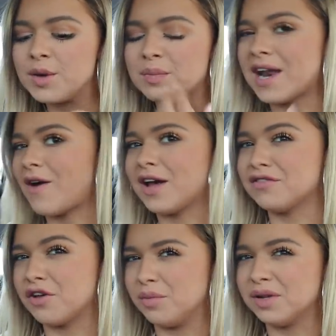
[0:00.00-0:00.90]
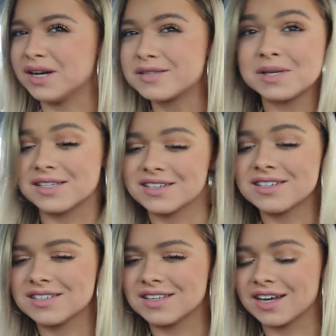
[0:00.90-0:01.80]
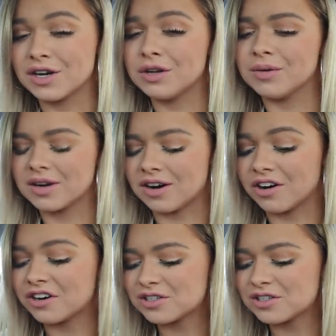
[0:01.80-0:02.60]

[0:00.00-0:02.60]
but now I have all the plugs because this is like a newer car.